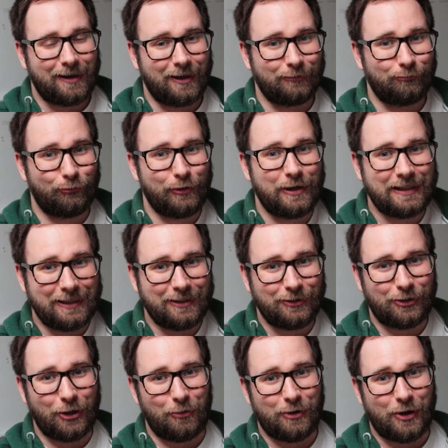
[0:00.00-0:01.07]
I really
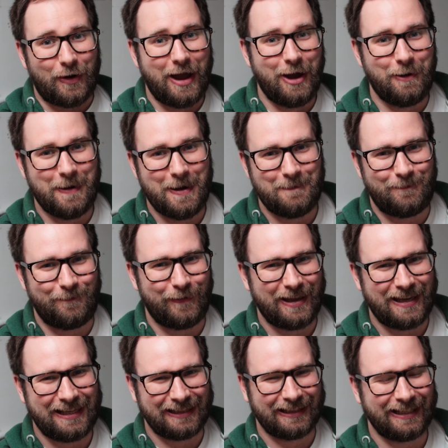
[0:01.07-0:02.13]
don't know how I'm
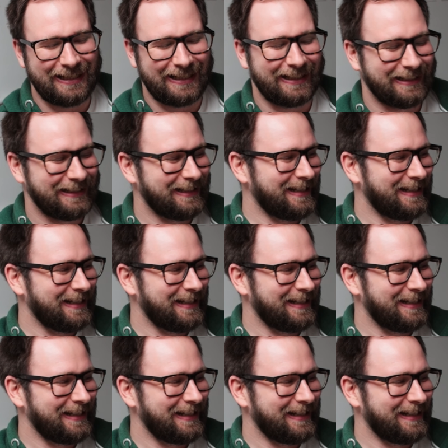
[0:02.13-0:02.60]
feeling.